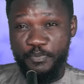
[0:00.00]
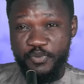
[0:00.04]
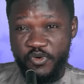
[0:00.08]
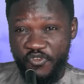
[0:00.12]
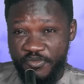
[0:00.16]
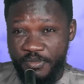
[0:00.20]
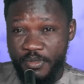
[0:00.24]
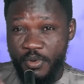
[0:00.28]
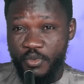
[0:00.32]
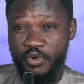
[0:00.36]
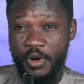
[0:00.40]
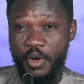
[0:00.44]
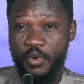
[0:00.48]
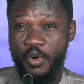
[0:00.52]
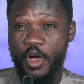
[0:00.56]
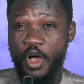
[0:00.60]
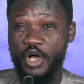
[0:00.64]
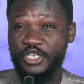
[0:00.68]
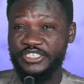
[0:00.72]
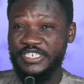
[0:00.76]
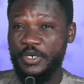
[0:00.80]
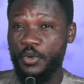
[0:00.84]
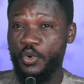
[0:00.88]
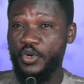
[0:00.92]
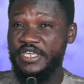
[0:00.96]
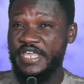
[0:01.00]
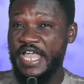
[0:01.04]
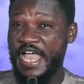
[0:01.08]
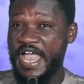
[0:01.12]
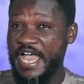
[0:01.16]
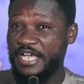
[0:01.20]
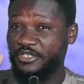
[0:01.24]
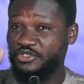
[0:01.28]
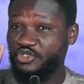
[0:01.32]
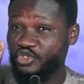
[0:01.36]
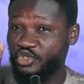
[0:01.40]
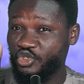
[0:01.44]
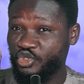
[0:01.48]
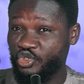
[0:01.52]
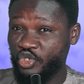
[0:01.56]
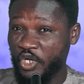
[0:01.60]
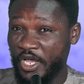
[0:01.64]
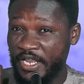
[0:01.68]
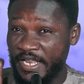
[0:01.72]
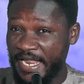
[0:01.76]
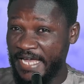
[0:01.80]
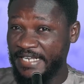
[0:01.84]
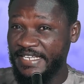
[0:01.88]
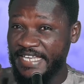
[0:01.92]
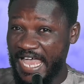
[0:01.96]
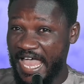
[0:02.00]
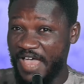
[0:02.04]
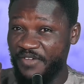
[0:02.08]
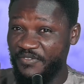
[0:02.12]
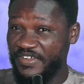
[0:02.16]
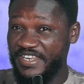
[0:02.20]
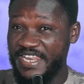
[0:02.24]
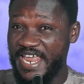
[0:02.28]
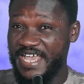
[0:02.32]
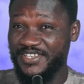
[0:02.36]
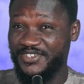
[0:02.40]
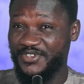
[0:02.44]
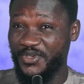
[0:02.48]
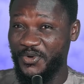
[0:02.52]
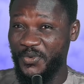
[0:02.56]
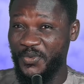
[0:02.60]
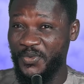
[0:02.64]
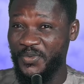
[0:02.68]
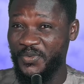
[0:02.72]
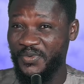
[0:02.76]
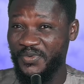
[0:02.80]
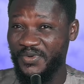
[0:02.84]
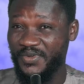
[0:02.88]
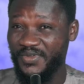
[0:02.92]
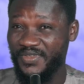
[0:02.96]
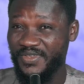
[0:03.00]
prove me wrong or say unya a solid evidence o